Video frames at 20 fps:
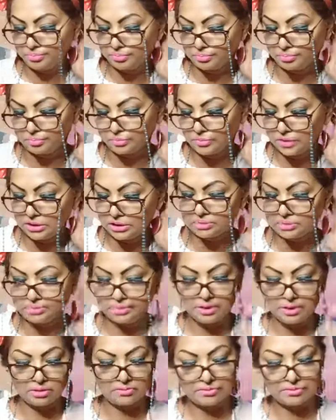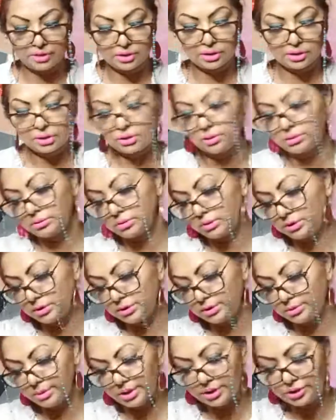This is a bit of a
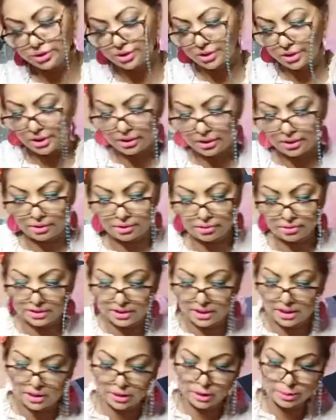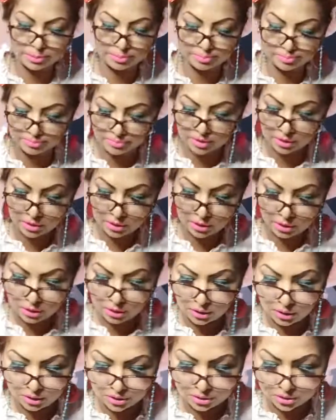situation here, darling.
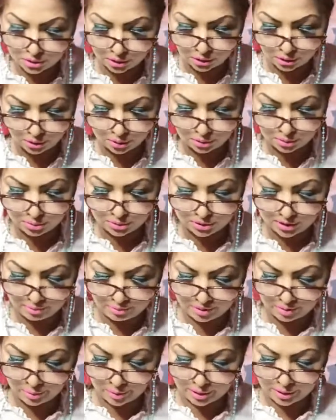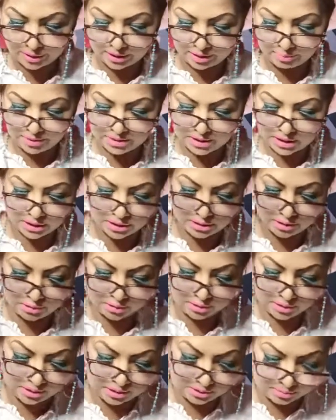So give me a minute. Let me take a look.